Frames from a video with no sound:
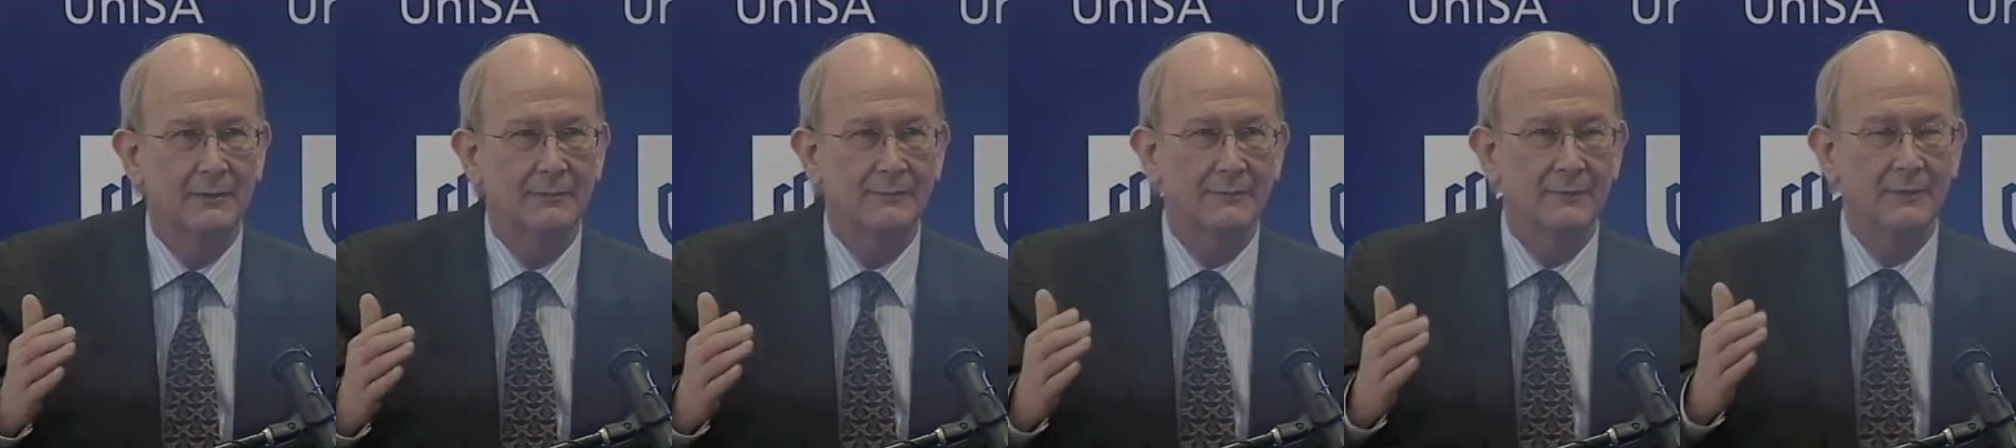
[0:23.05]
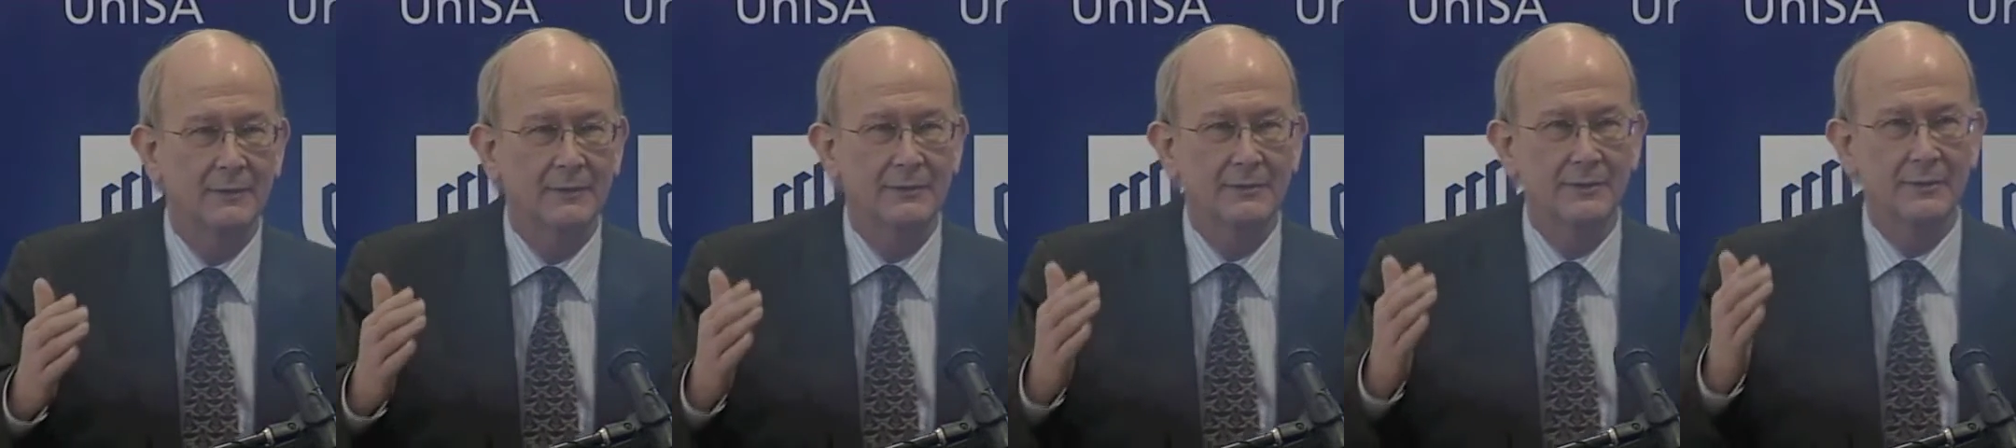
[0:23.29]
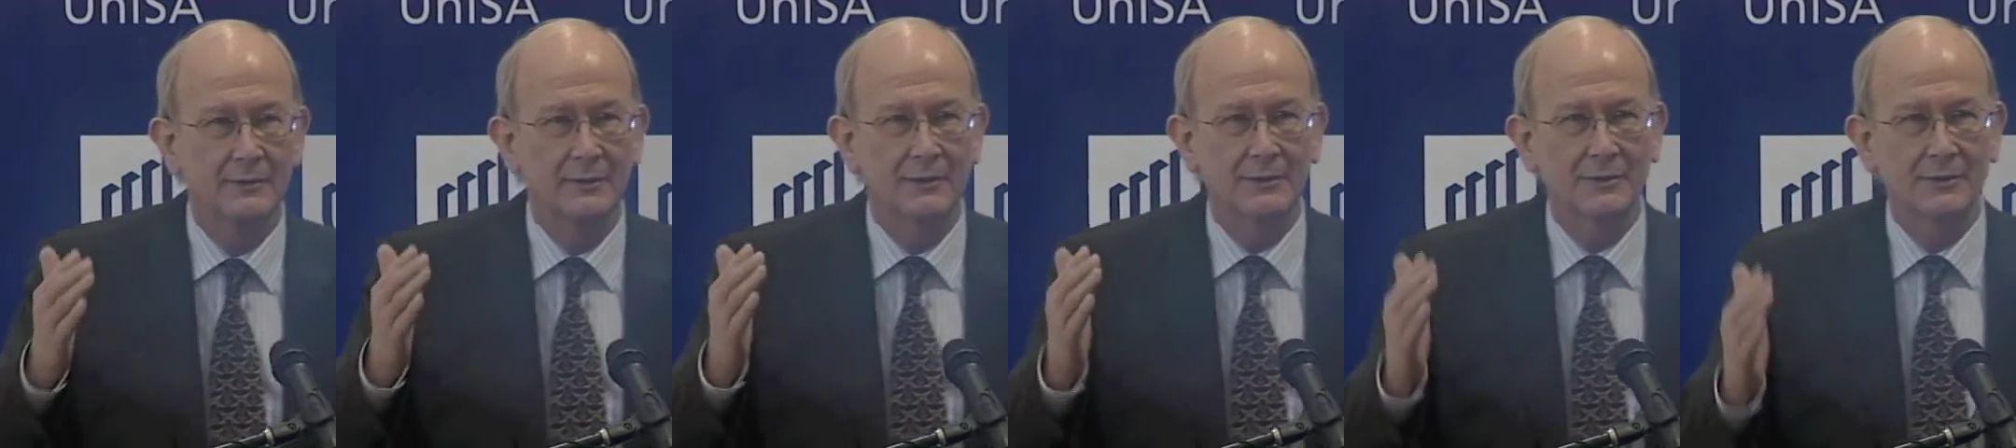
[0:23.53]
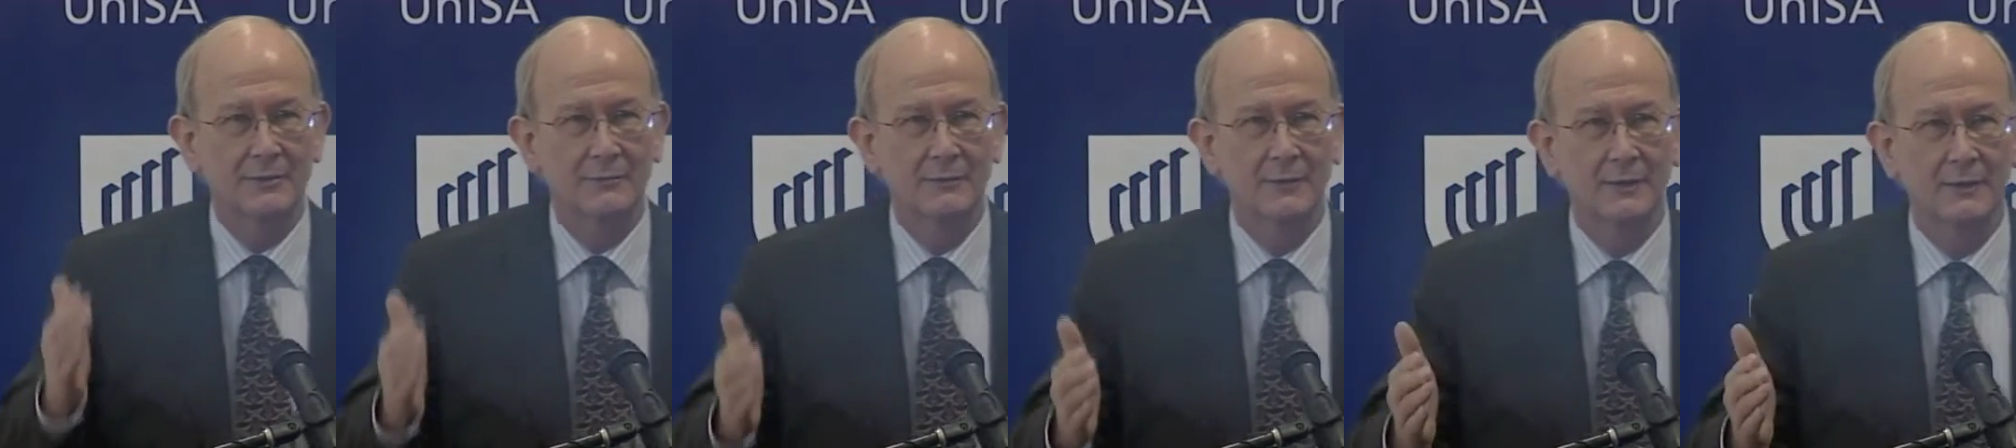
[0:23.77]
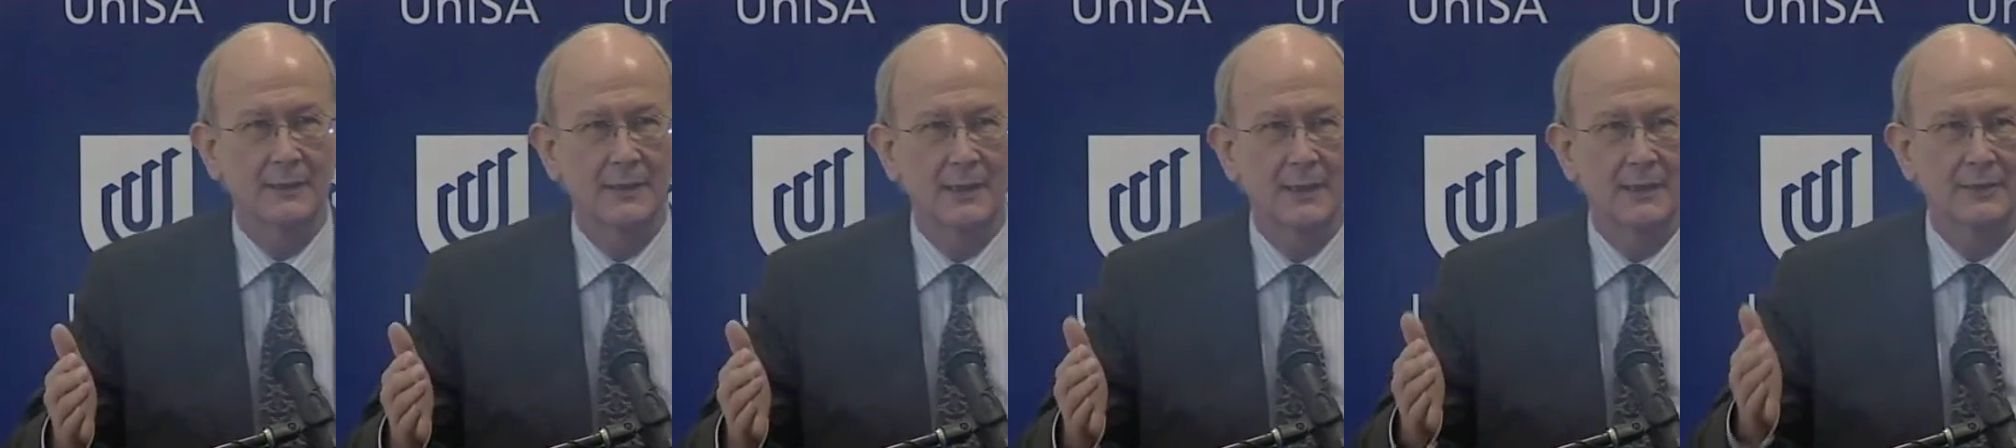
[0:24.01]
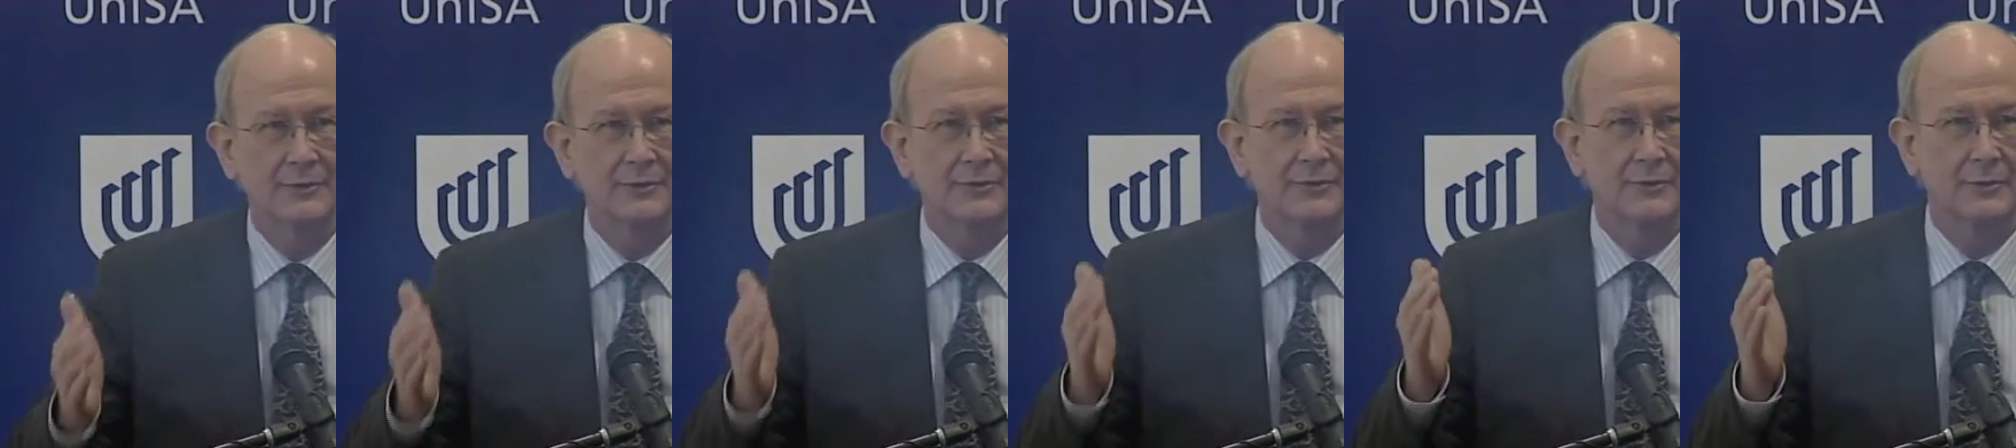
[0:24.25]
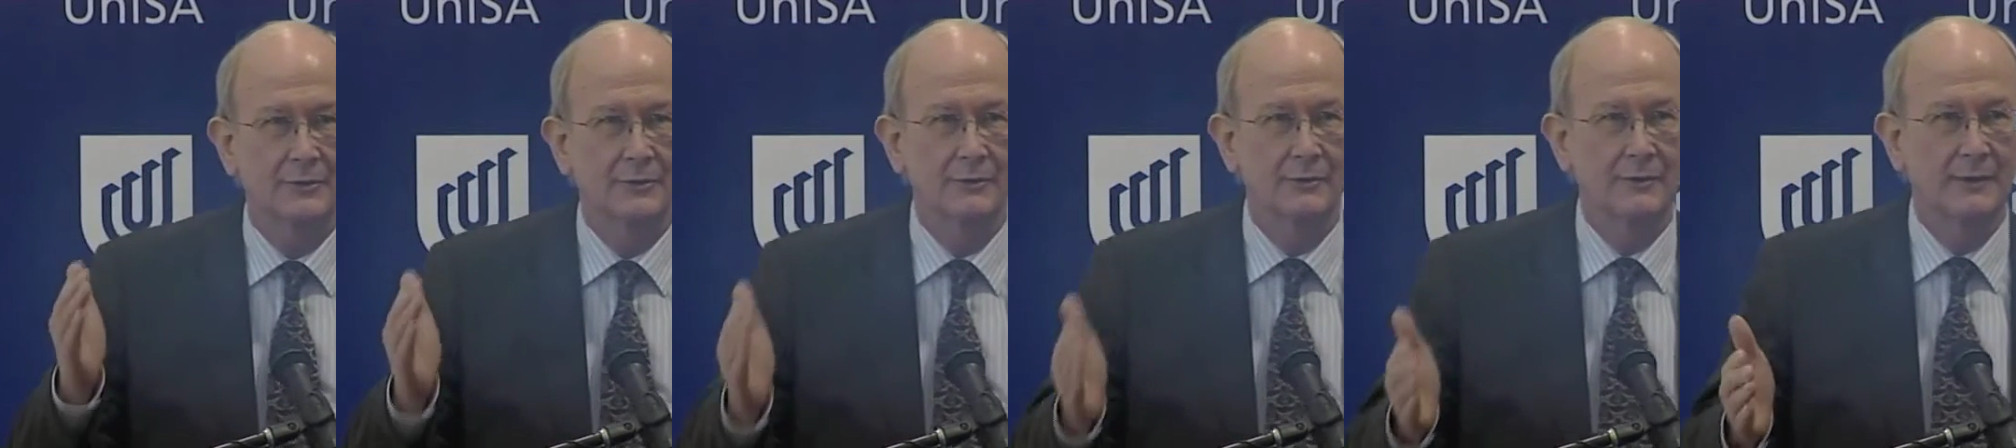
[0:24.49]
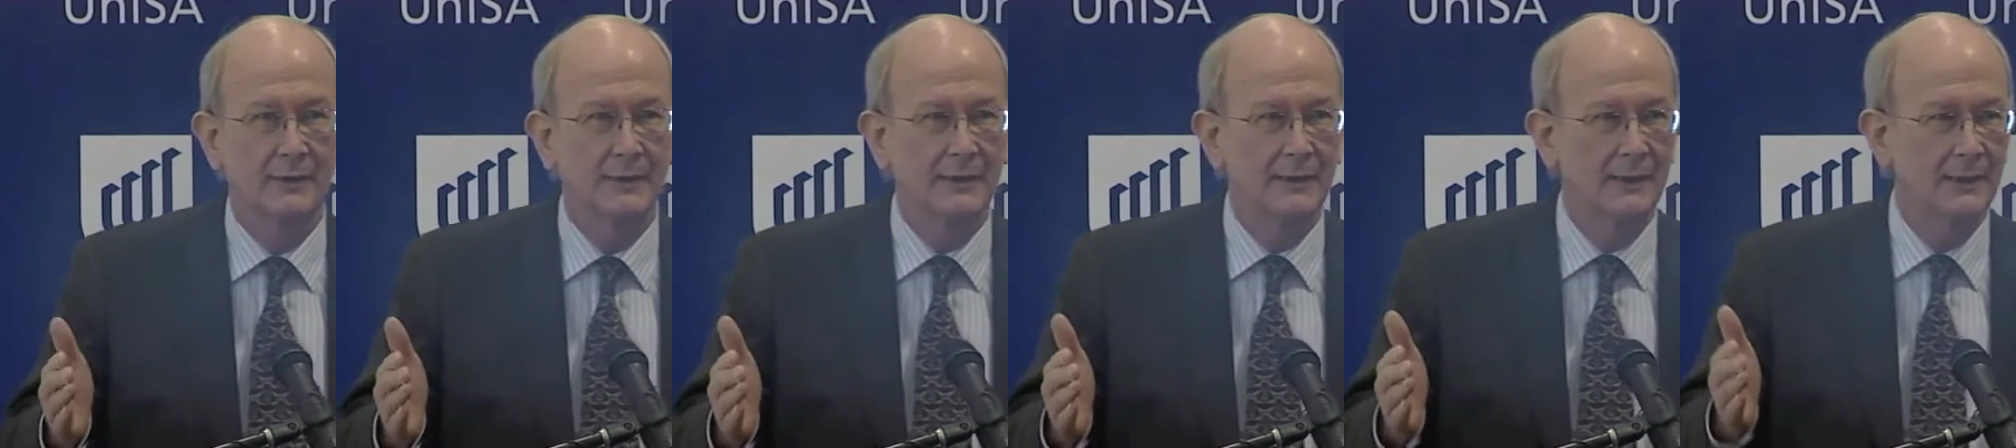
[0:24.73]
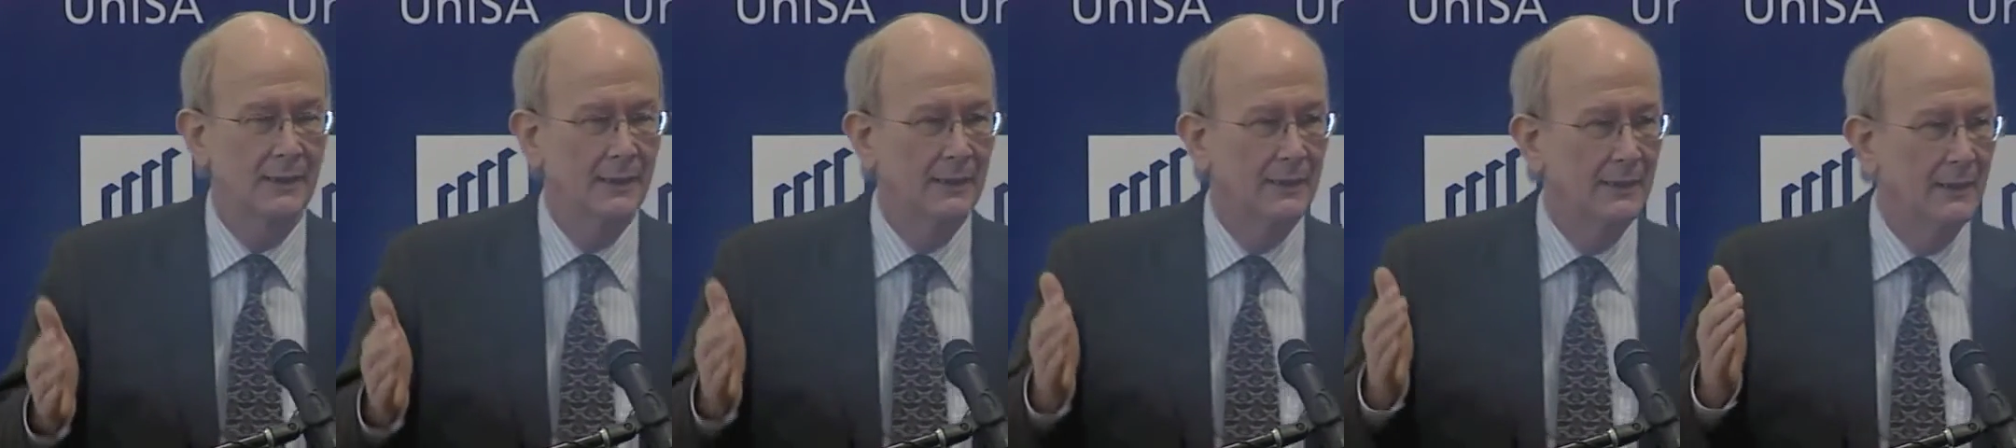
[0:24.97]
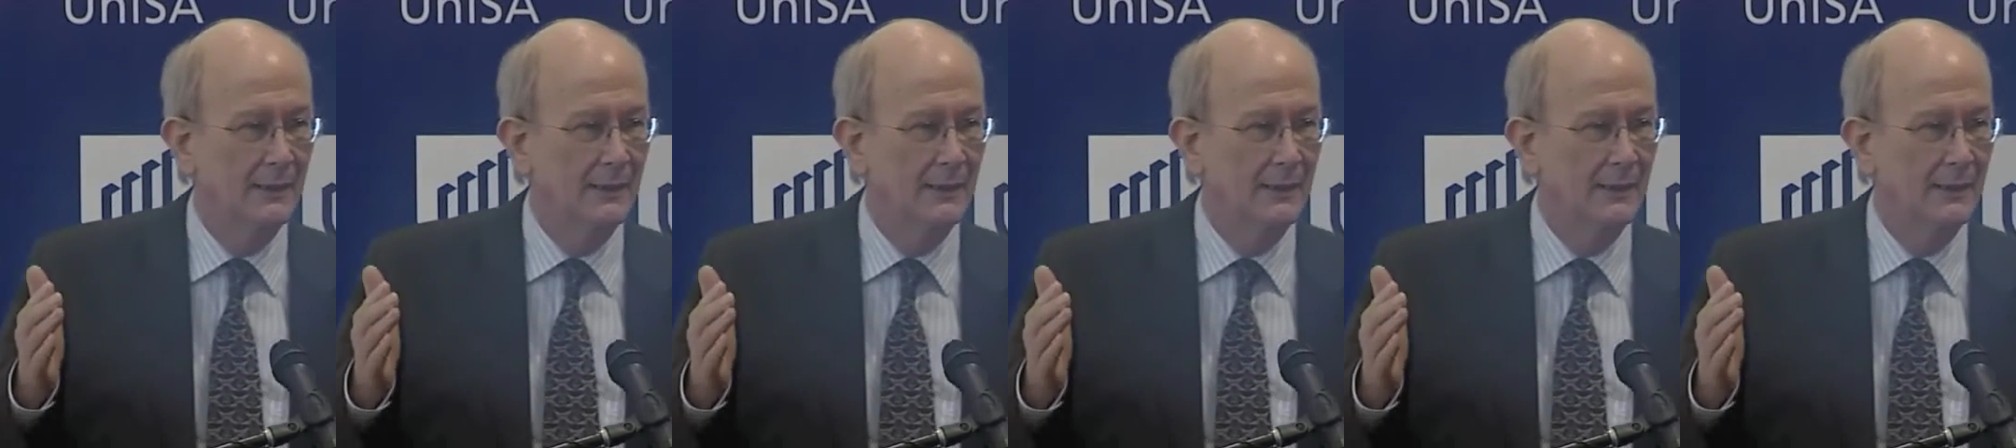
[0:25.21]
If the judiciary are truly